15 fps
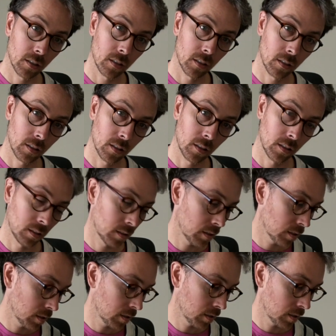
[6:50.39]

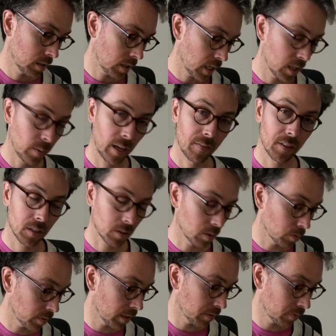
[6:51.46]
then we have this little
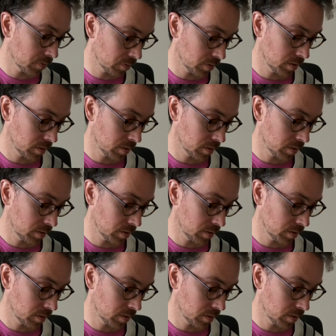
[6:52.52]
riff.